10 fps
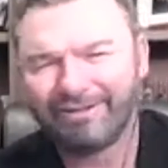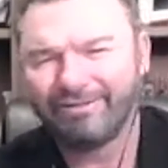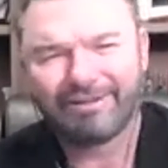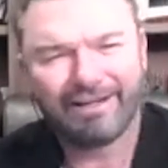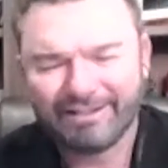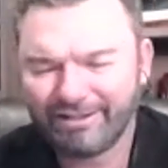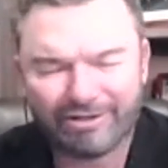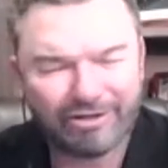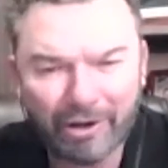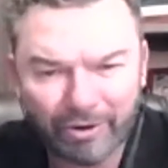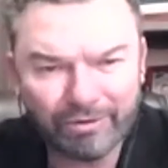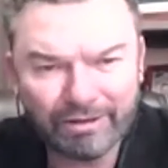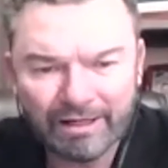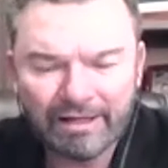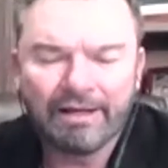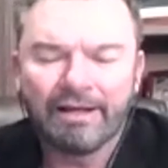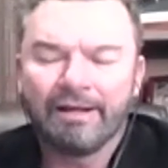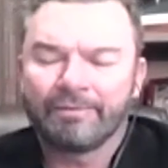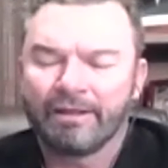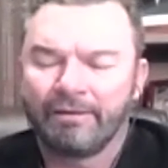I didn't know.
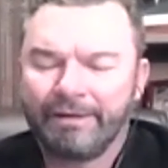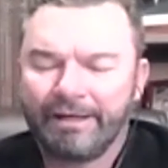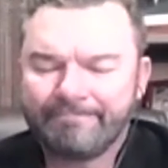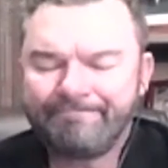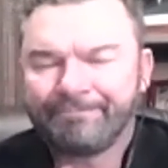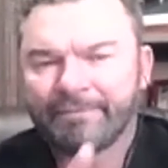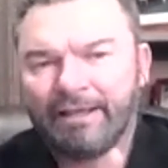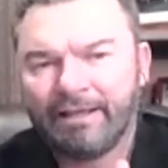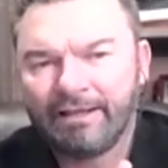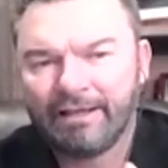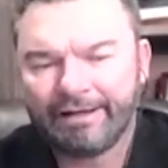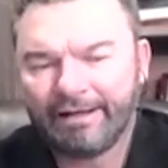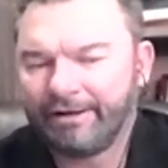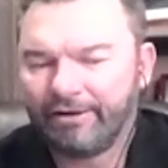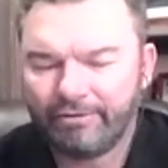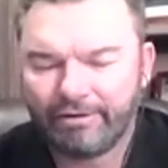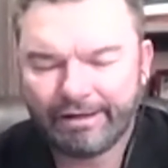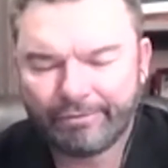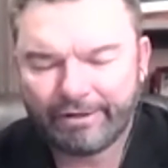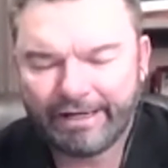But, and I know I'm
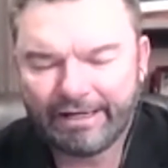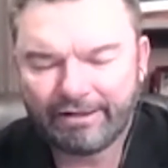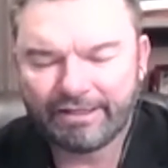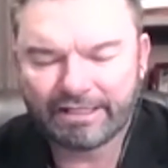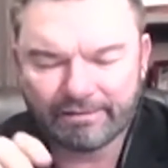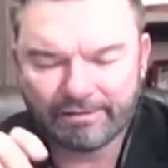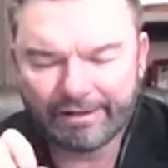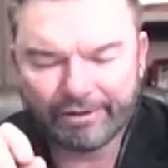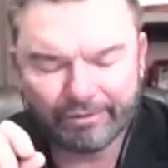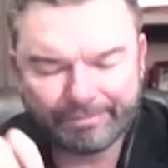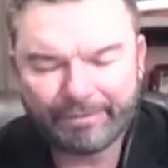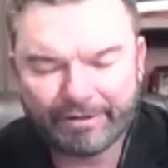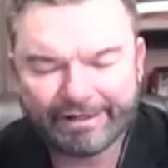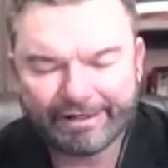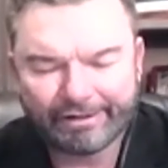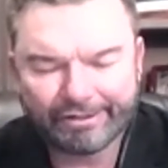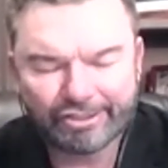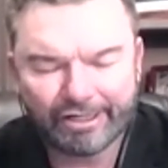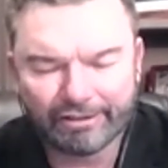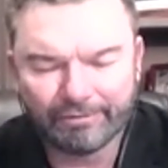going to end on this, and I know people are going to get a good
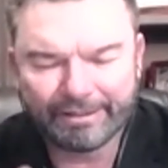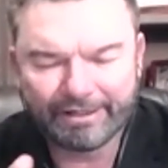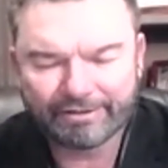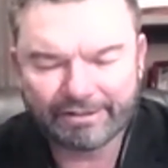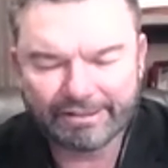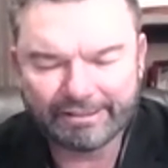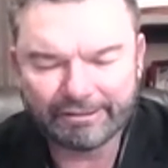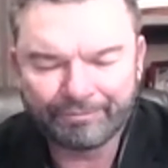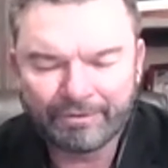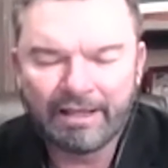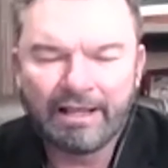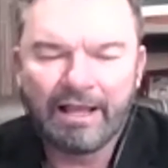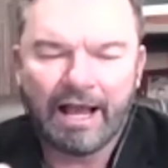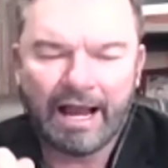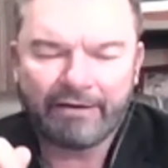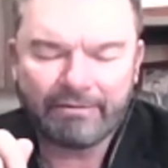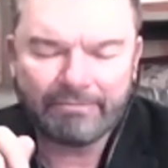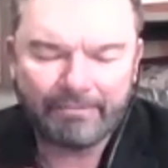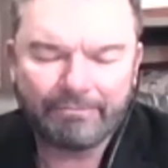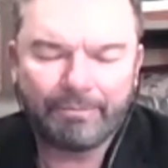chuckle, but here's the deal. I
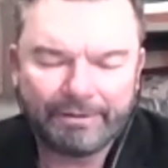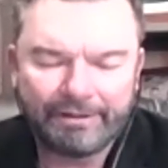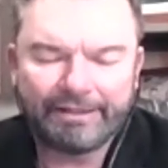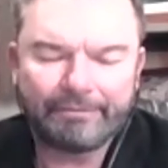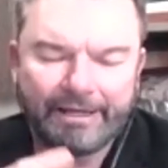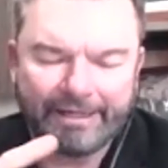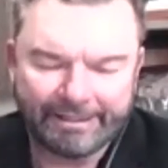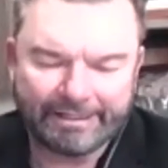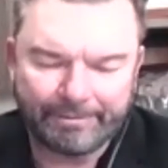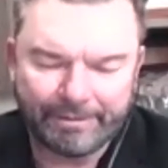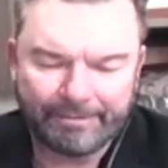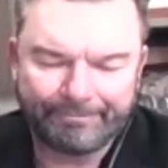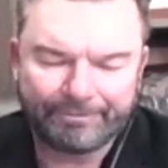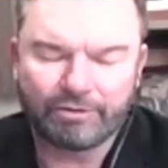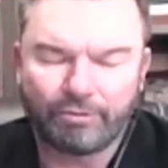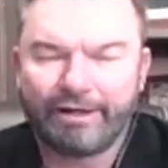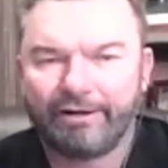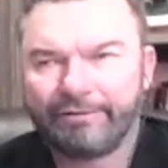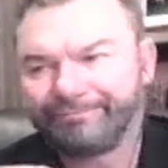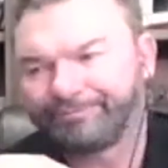remember building my income up to
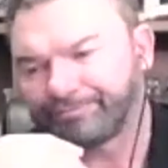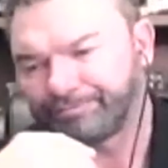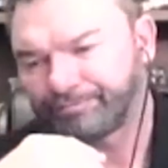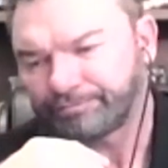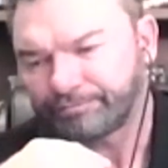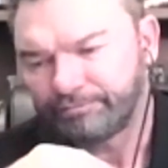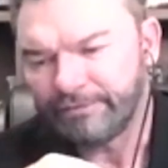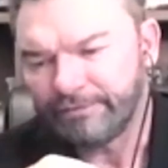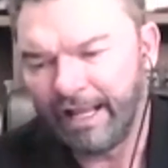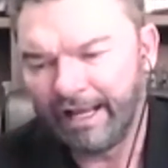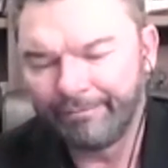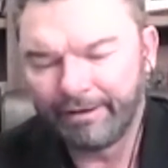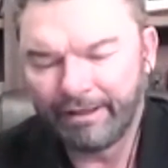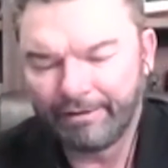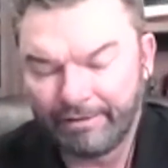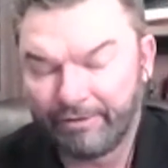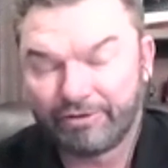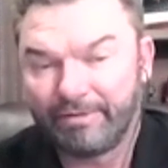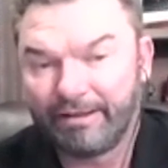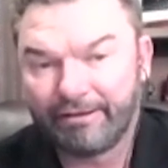where it was
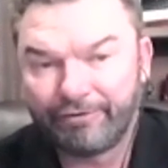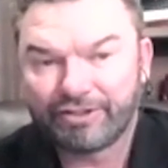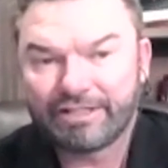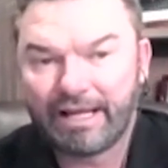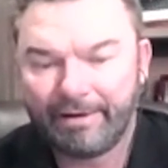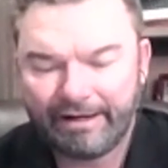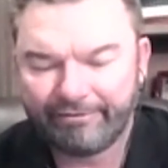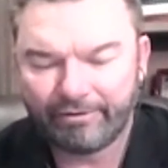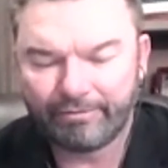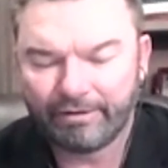the first time I'd ever